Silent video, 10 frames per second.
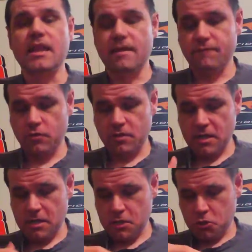if you
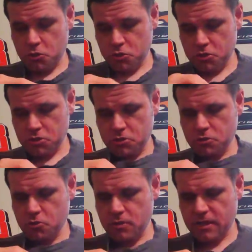need it, you just
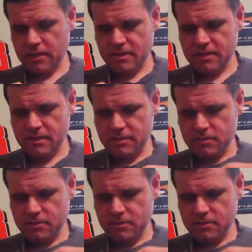go like this.